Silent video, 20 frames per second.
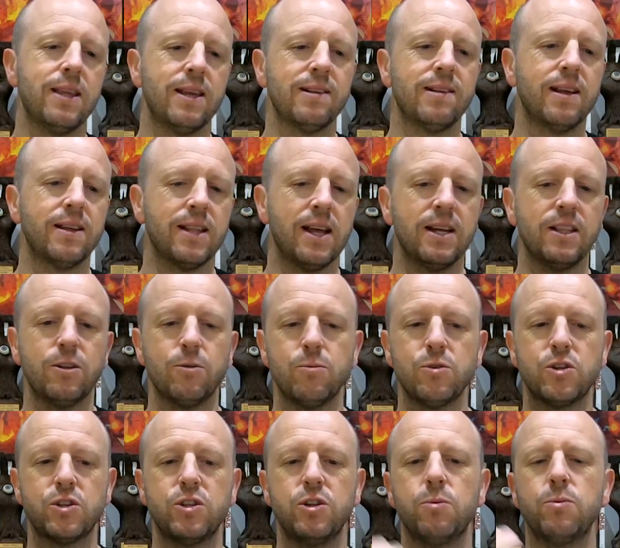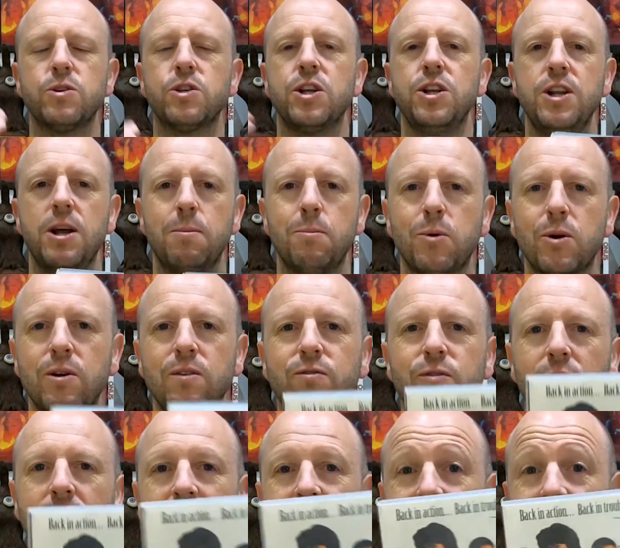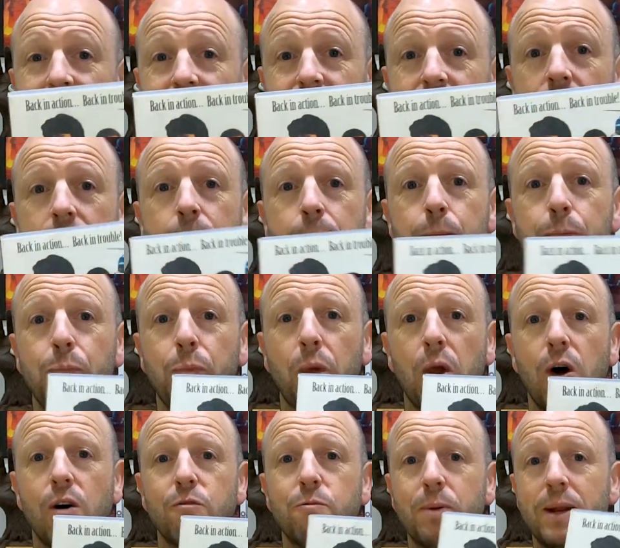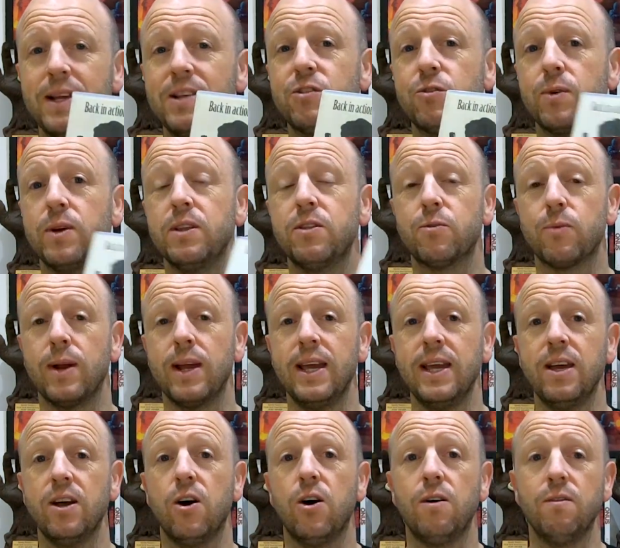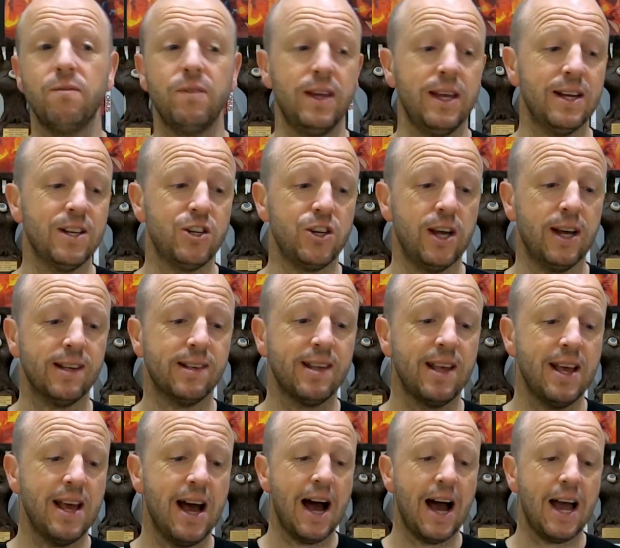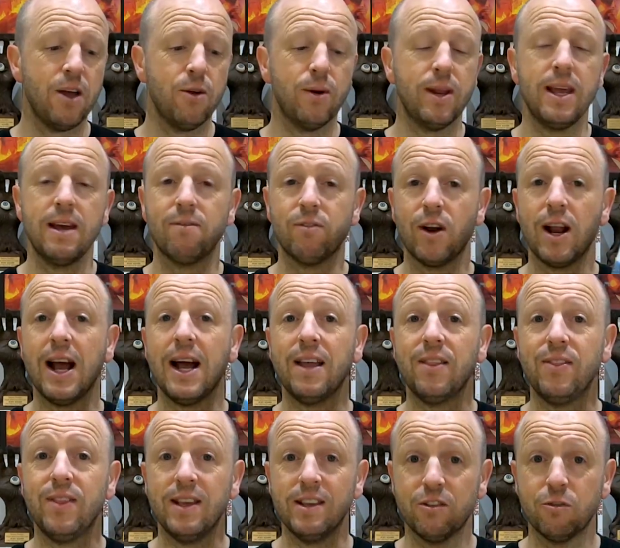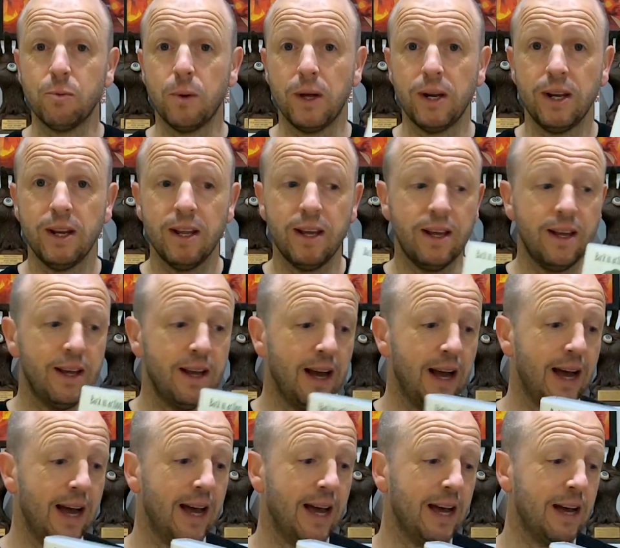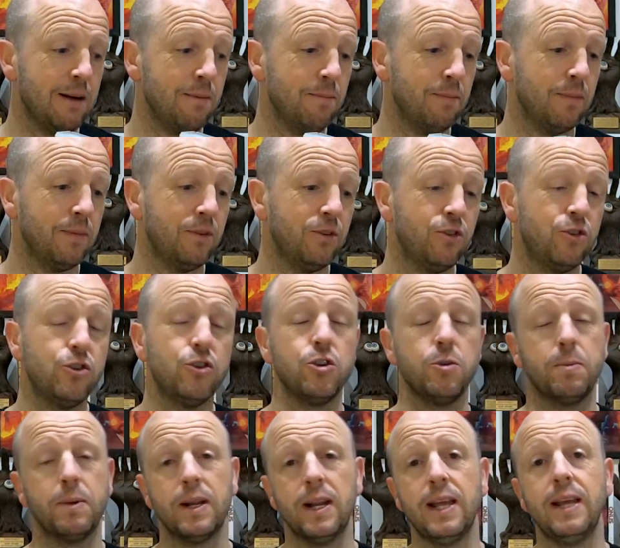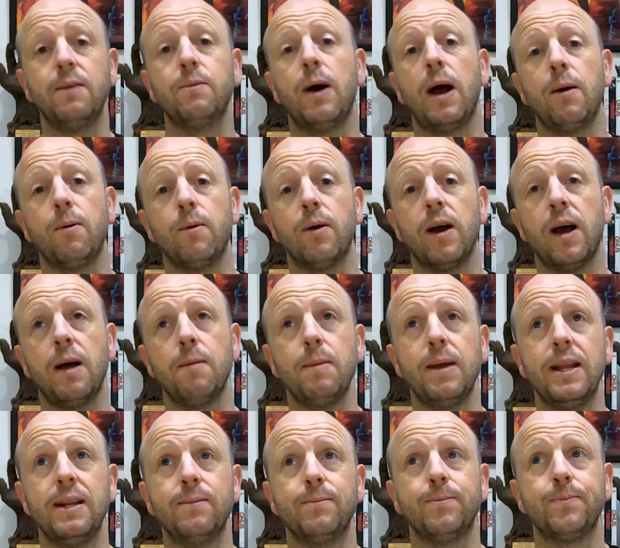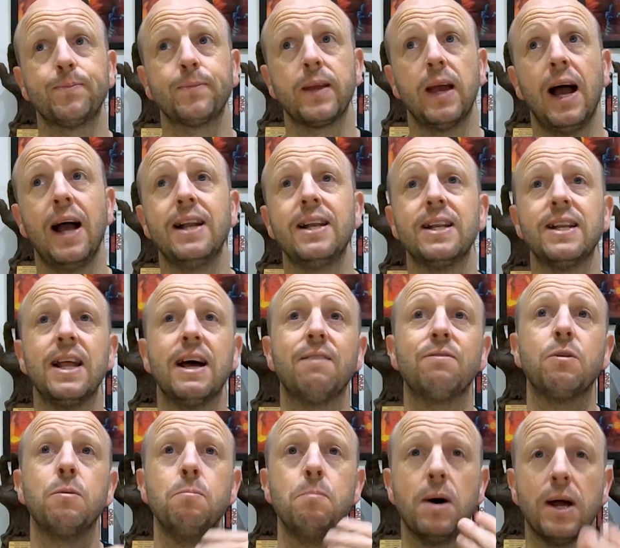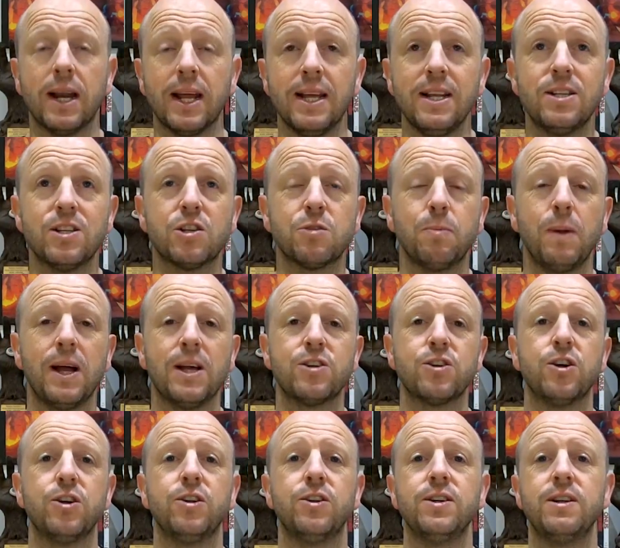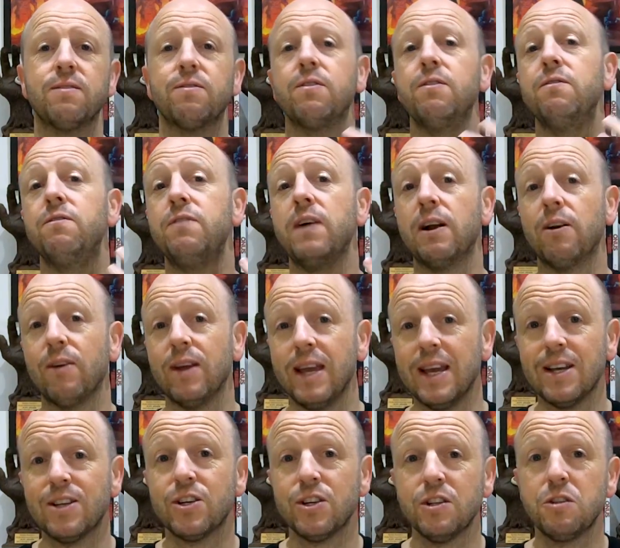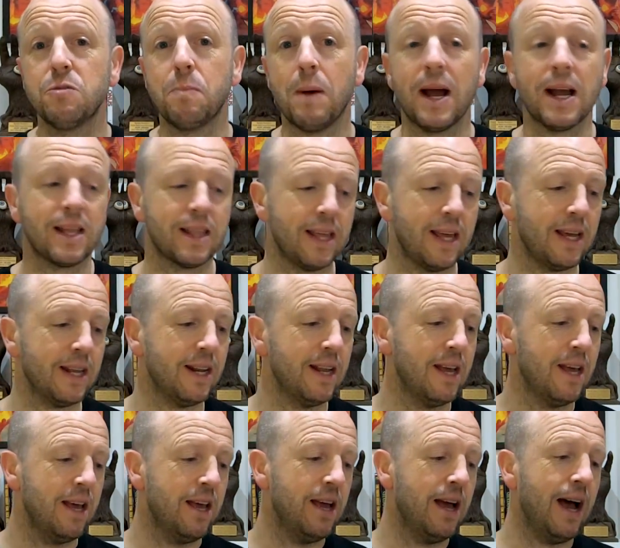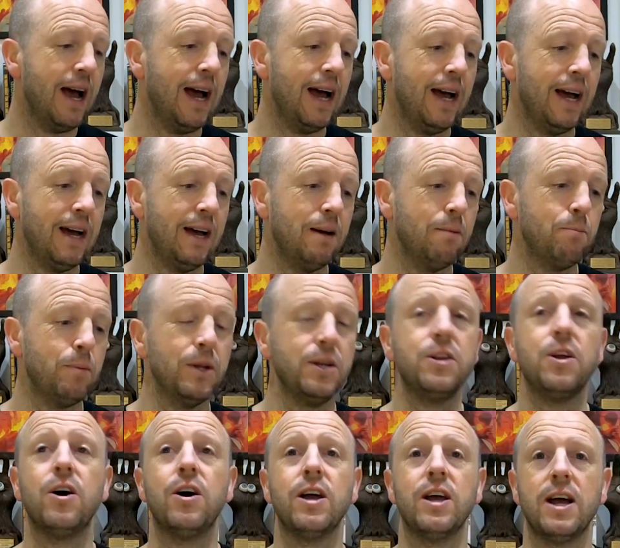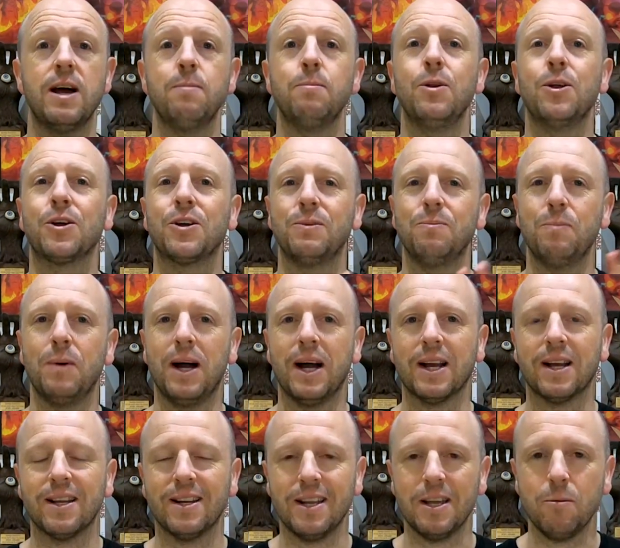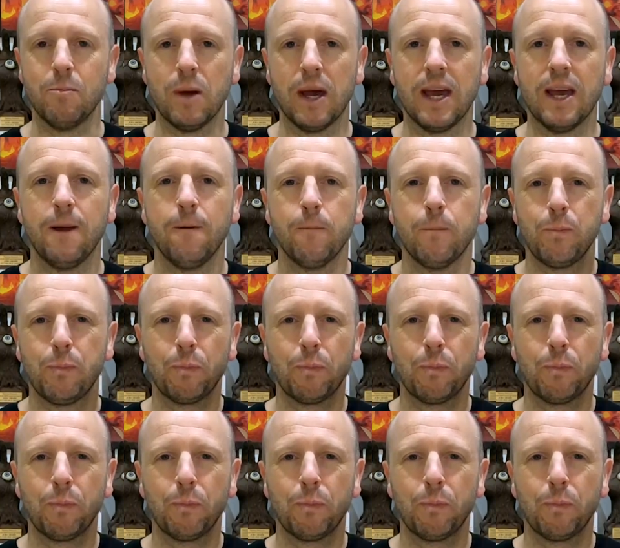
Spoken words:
things like that. There was a number of releases of Police Story 3 on VHS. I only ever had this one. Stupidly, I mean, I didn't have the money to splash out on different variations back then, but now I'm looking back at eBay,